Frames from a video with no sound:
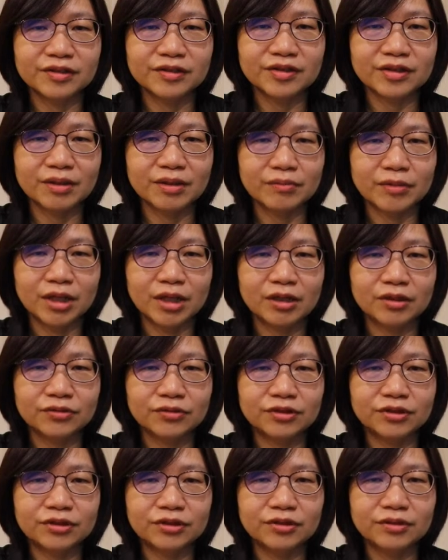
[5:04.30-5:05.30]
sum
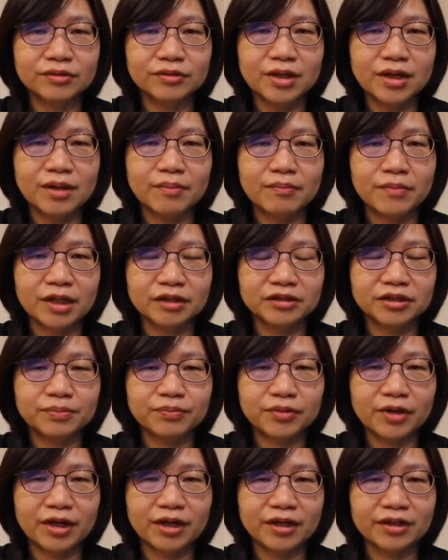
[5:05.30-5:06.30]
hour
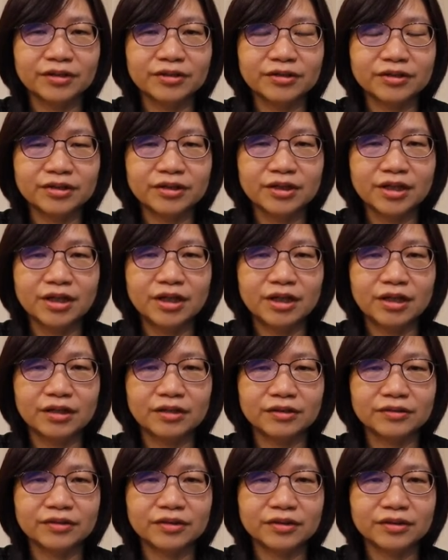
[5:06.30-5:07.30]
multiplied
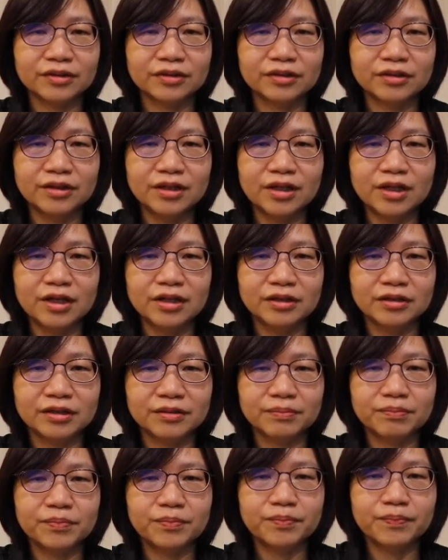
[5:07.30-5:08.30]
the
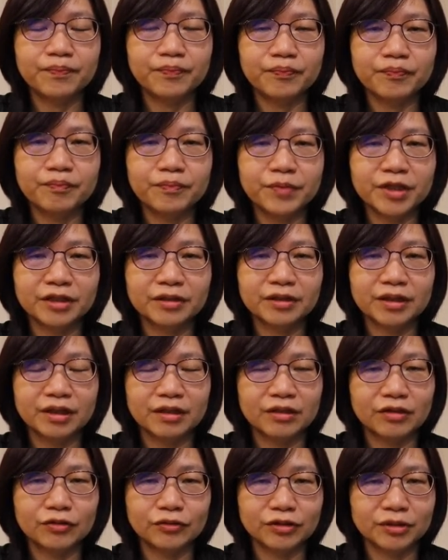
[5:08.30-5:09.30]
peak
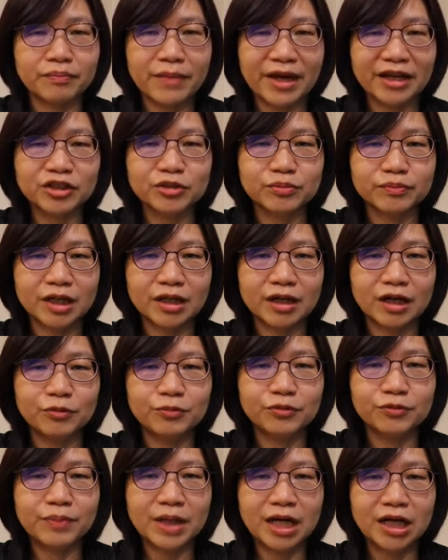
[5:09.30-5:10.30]
or the maximum
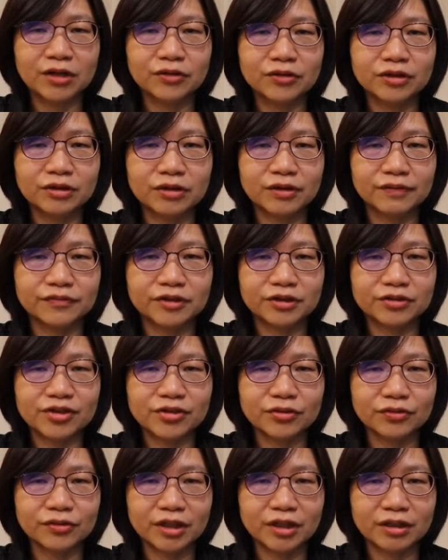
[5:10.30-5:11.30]
output power of the
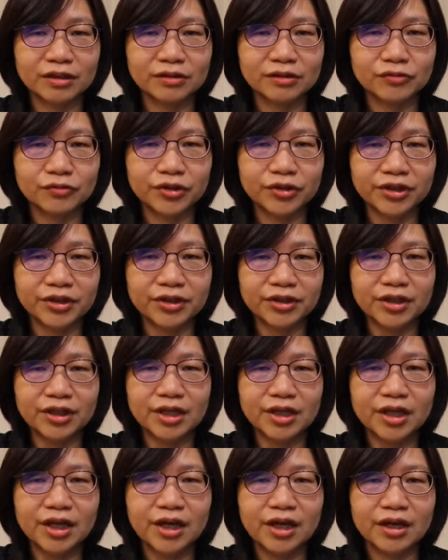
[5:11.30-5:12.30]
solar array
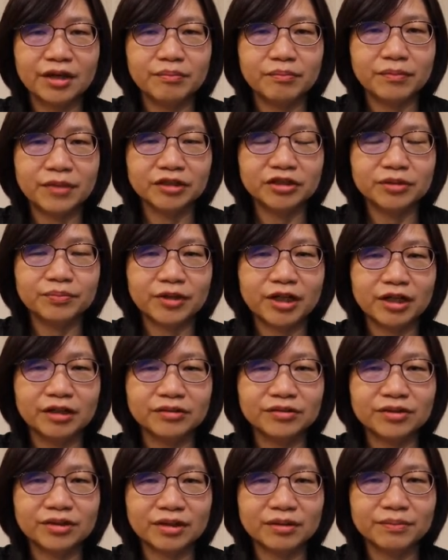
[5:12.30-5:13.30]
and multiplied
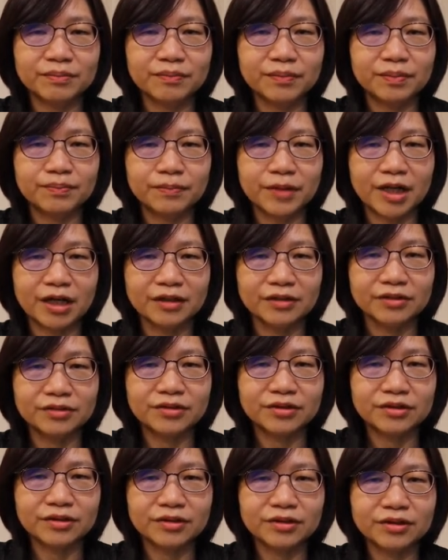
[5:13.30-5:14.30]
by
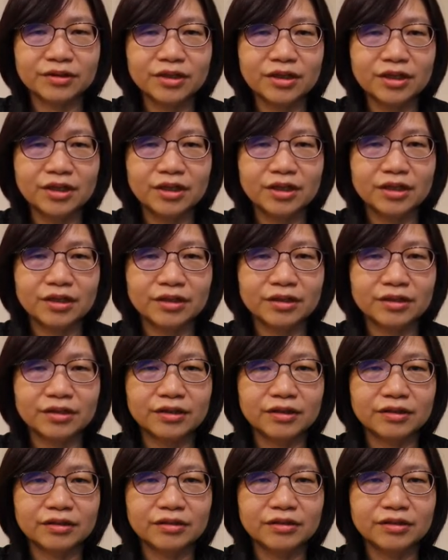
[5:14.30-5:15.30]
the
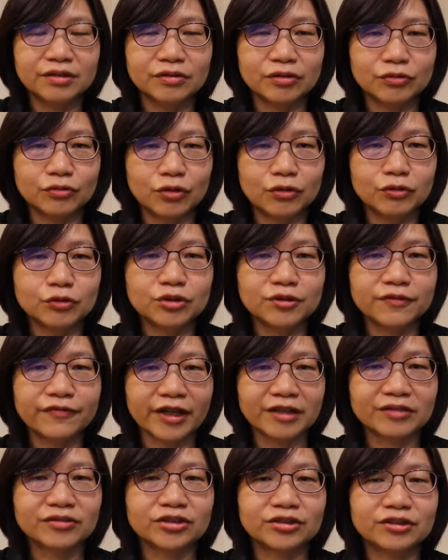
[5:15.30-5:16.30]
loss
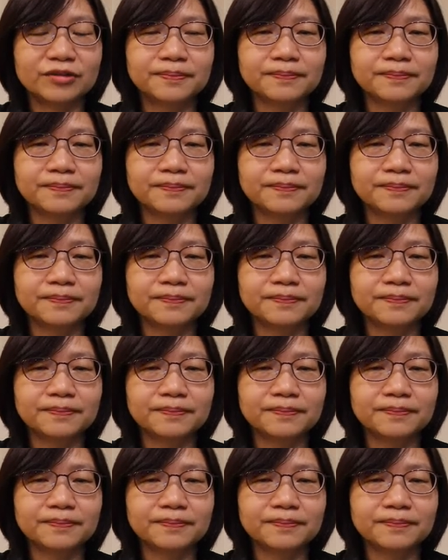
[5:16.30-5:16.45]
factor.